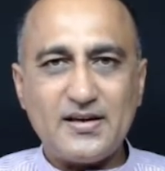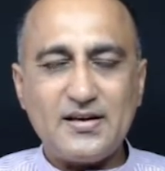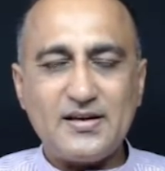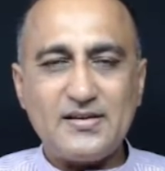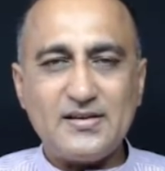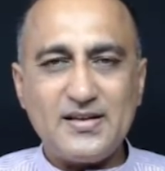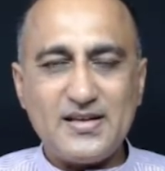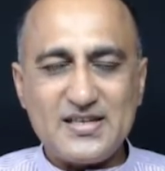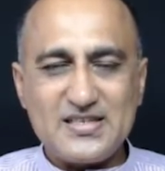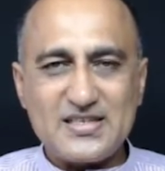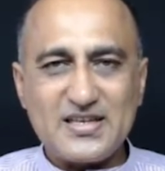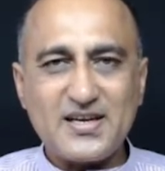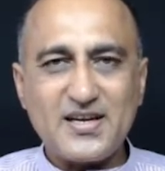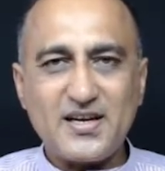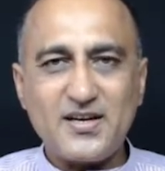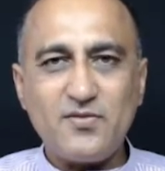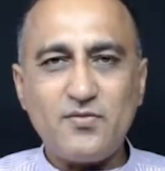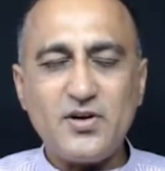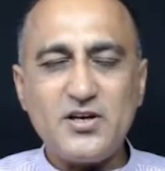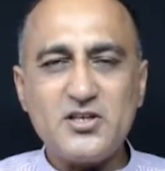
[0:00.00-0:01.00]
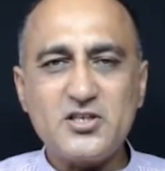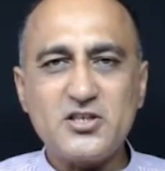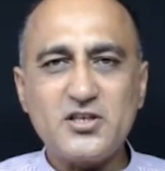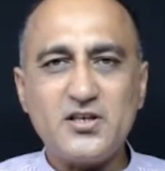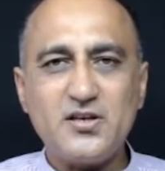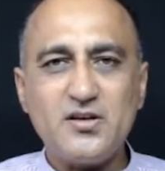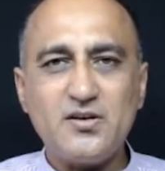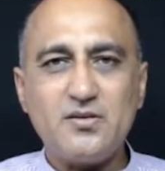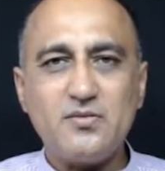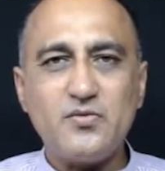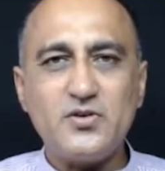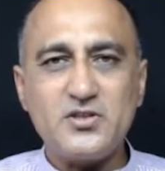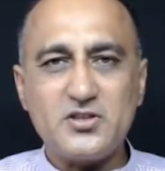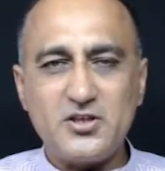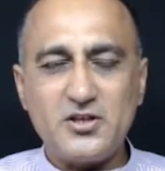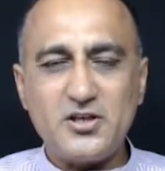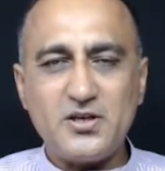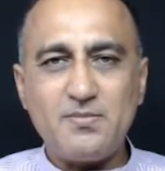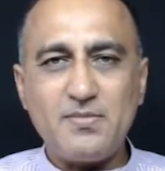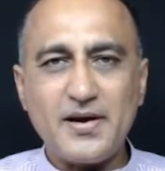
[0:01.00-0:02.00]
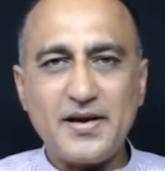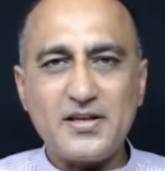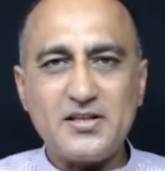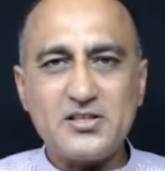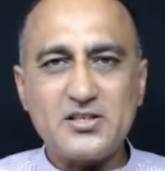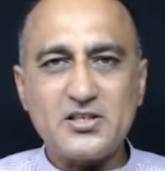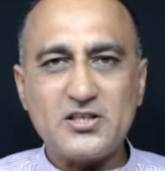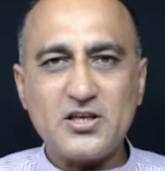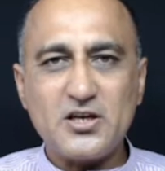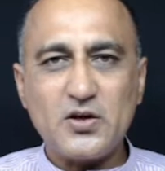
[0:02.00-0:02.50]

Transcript: there is a convention which determines